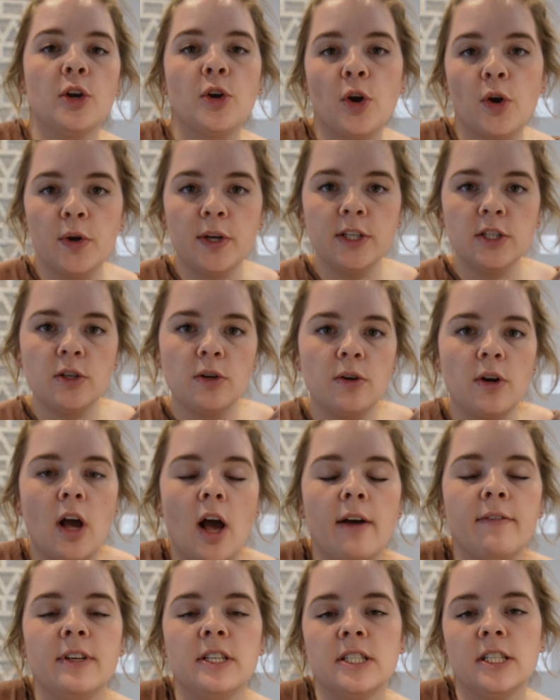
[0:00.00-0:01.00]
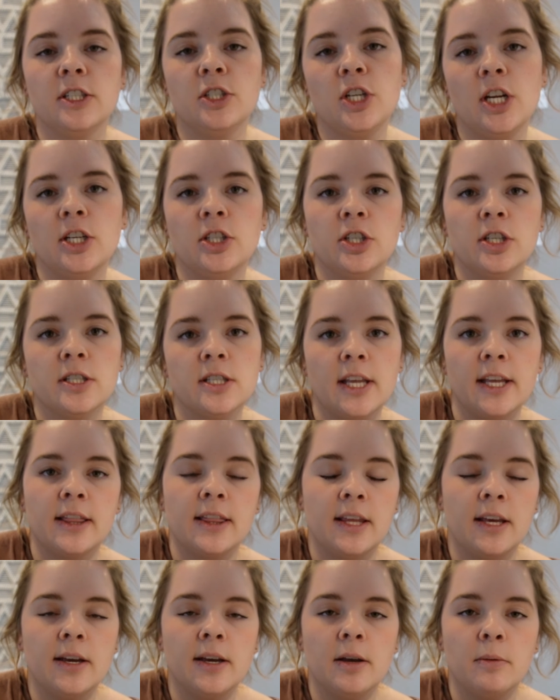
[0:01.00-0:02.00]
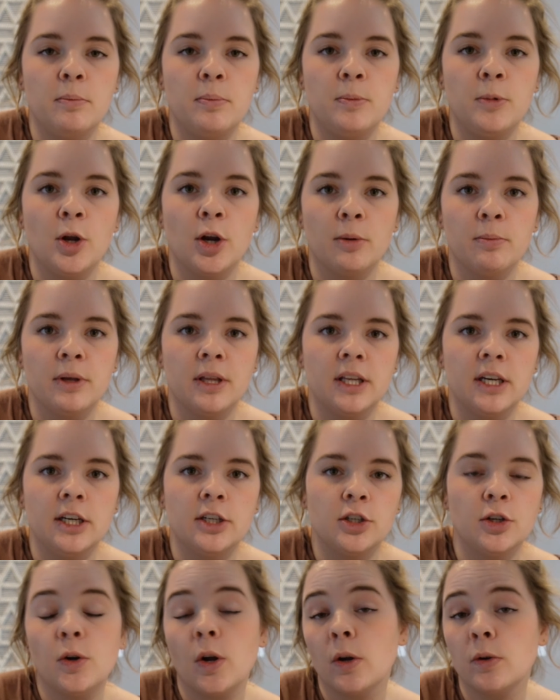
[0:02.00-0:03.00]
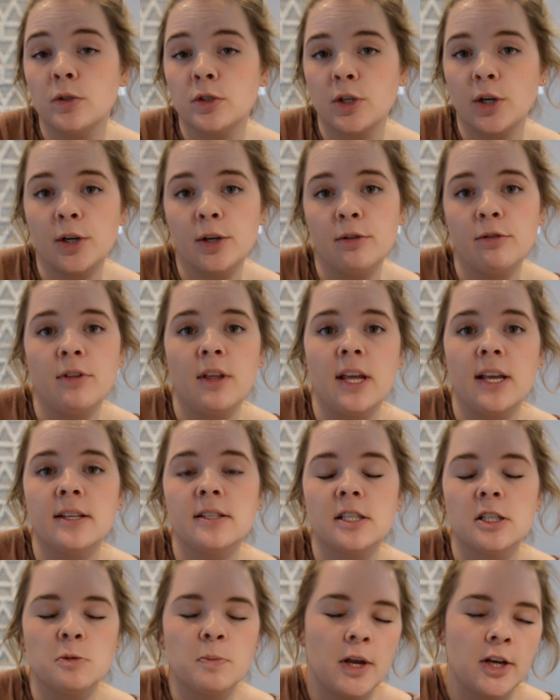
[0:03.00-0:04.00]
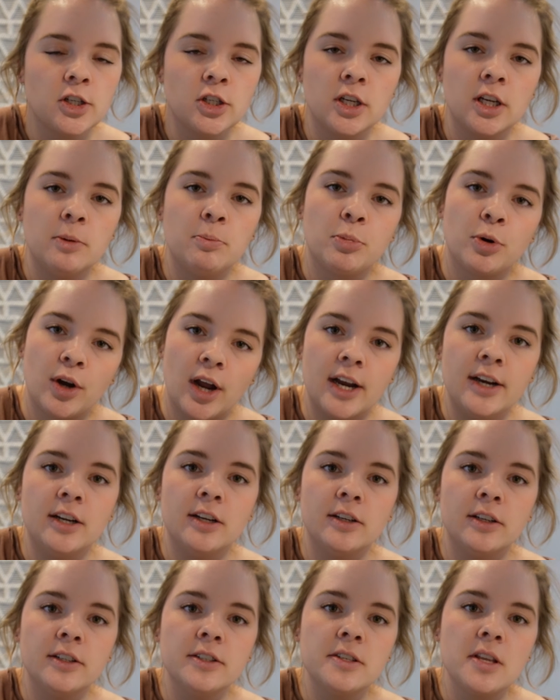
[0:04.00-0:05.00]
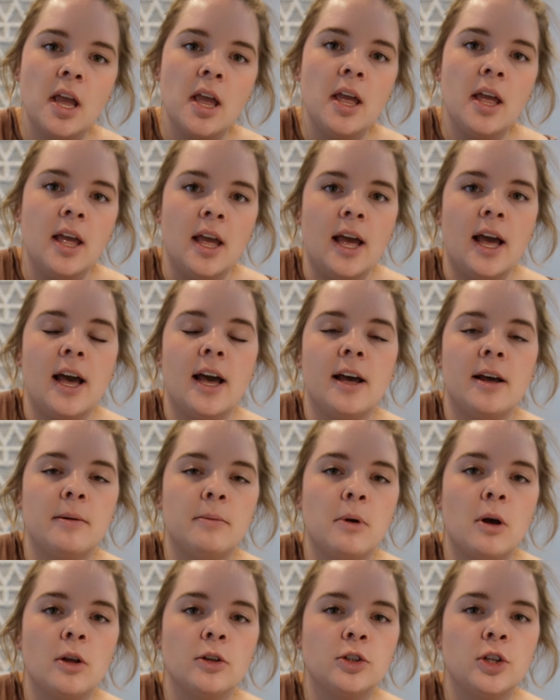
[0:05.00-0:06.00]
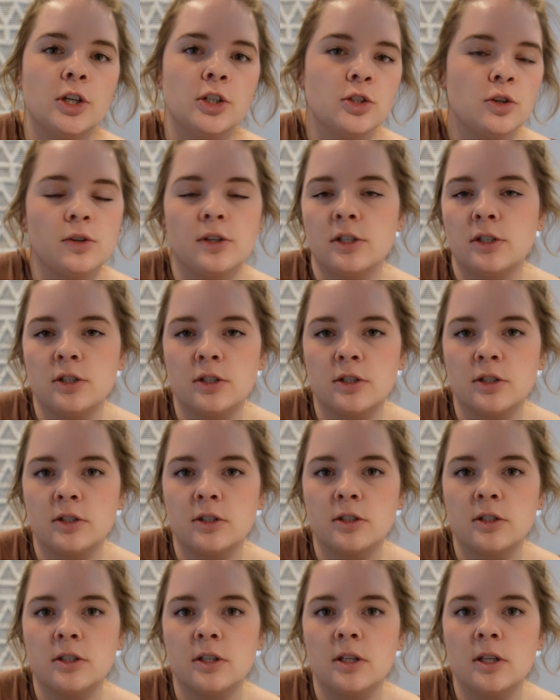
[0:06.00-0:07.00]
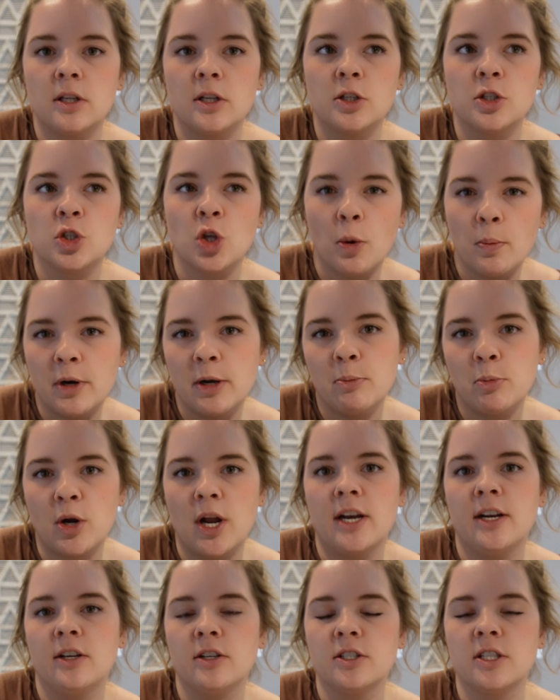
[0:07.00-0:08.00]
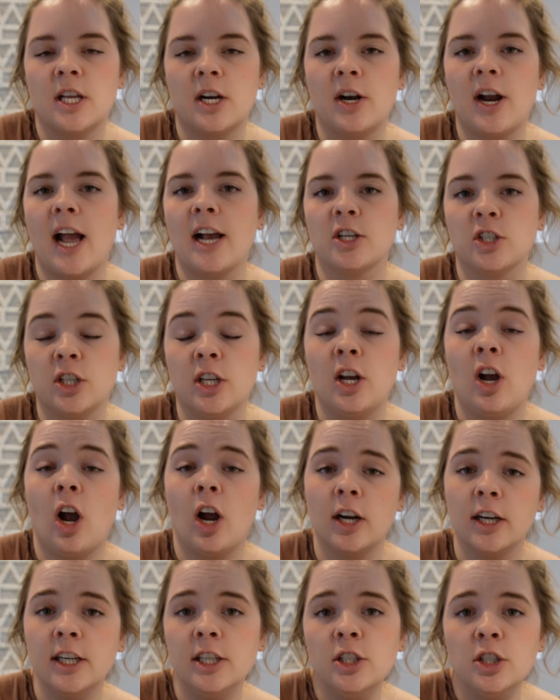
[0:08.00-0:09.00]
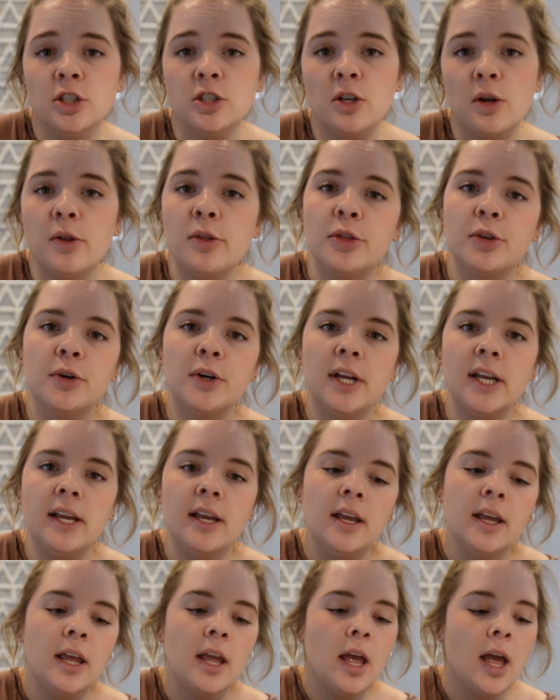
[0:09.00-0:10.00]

growing zone obviously changes like your ability to grow certain things, especially perennials. There's only so many perennials that are actually hardy to zone 3.